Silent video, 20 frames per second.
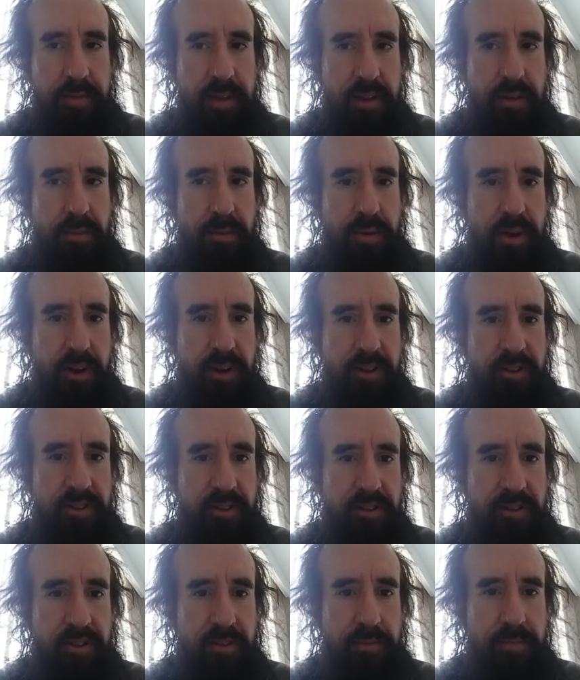
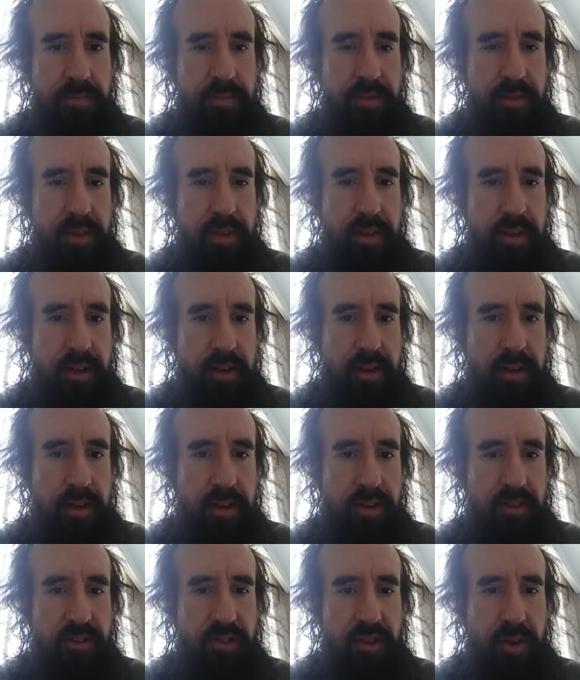empiricism.
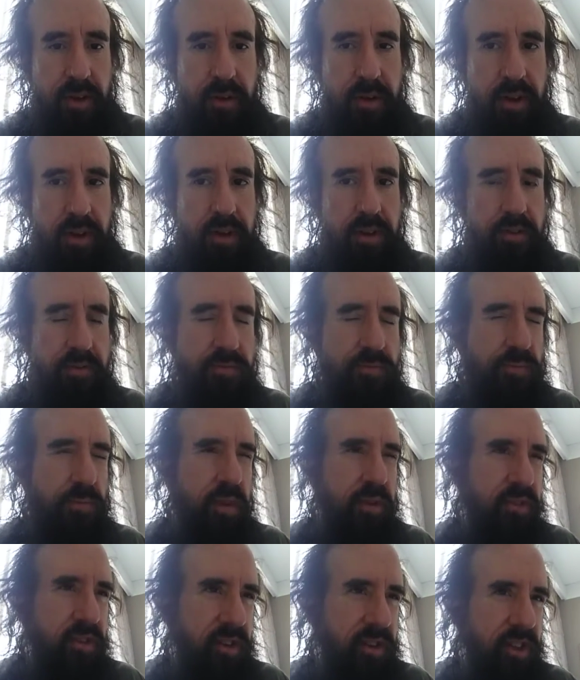So you
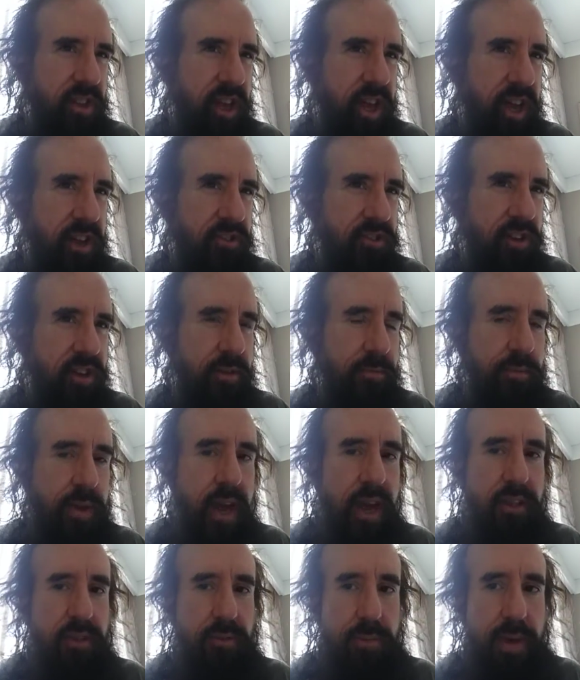basic logic and
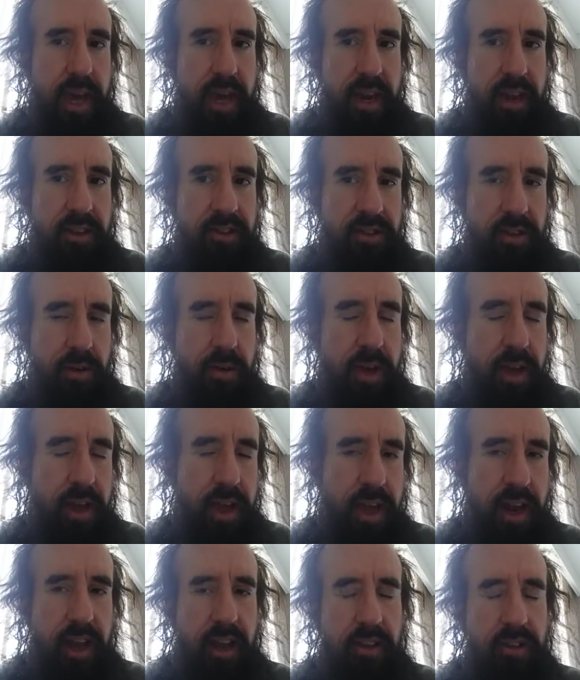mathematics. So,
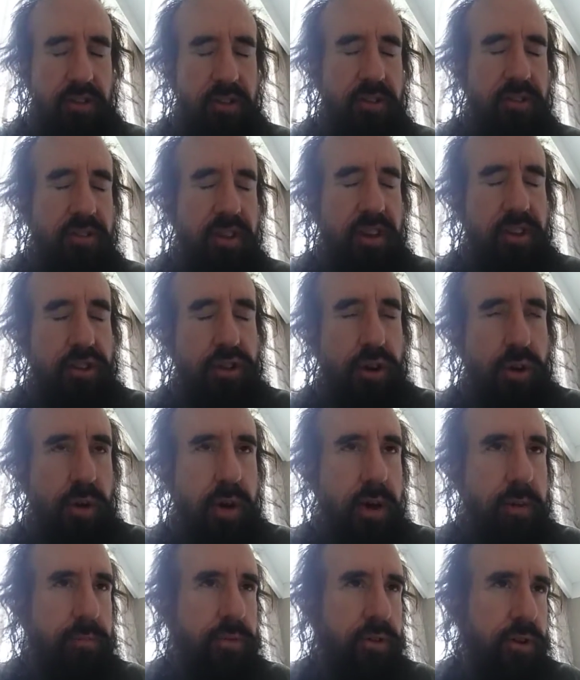and I shouldn't say no
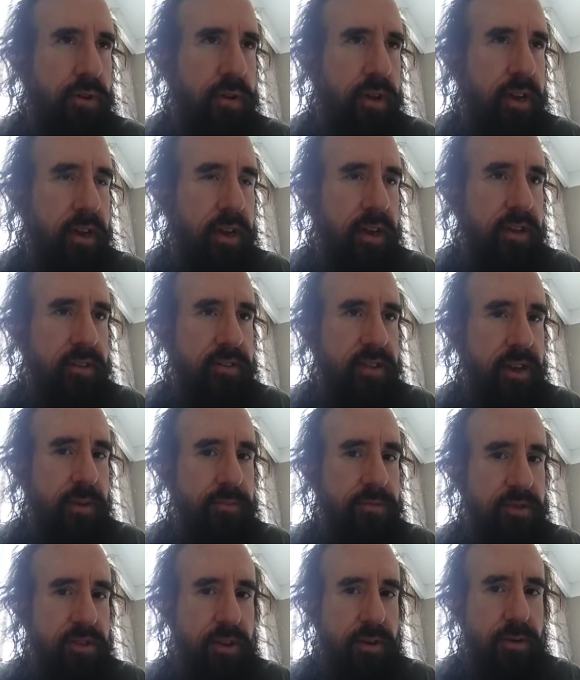a priori
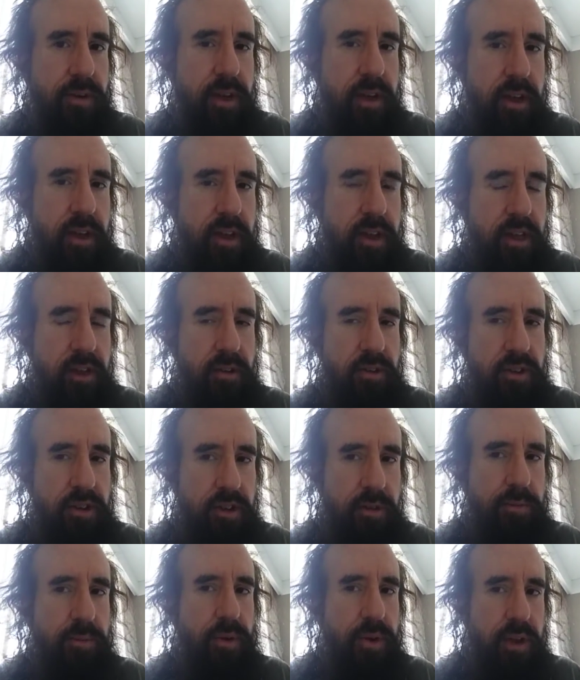concepts. So
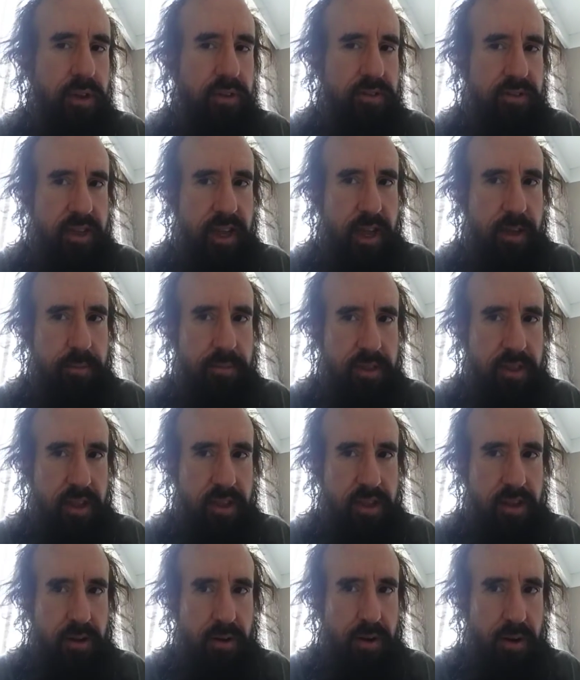Hume will accept
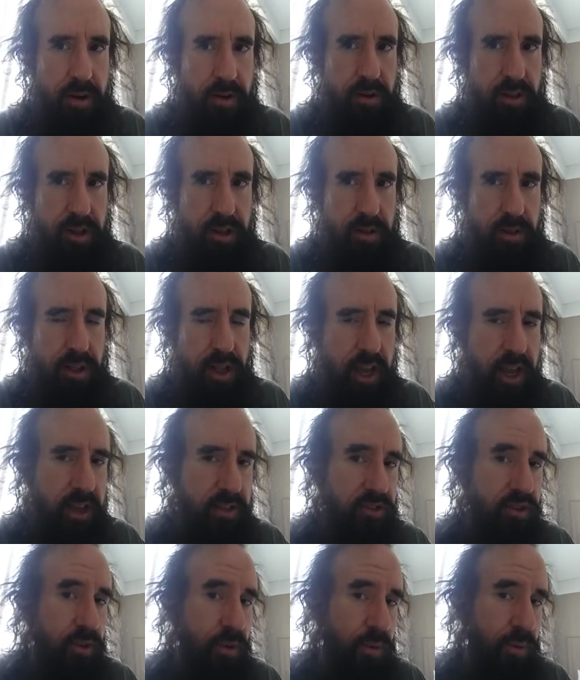that there are
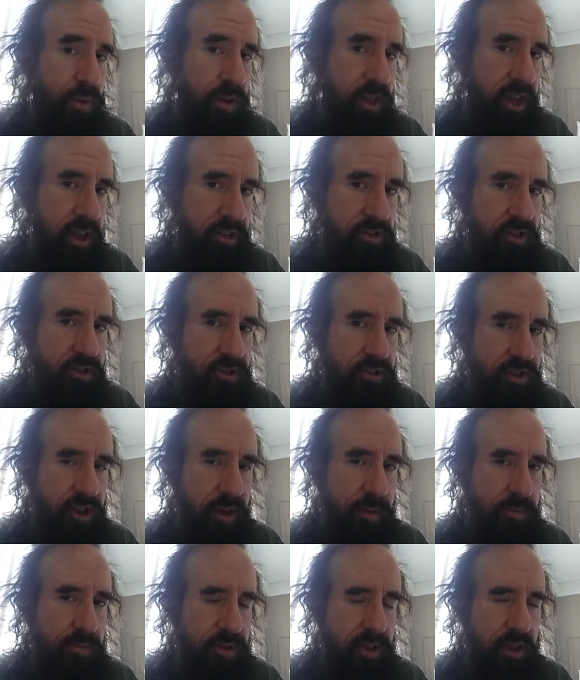logical
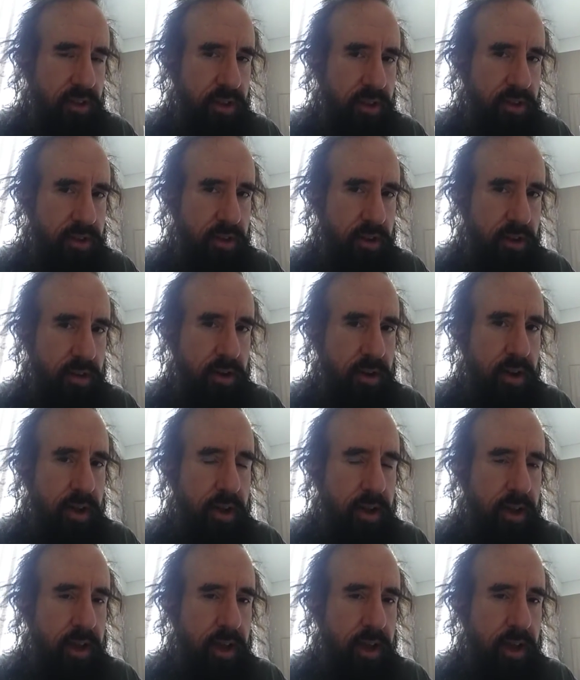relationships, and that they're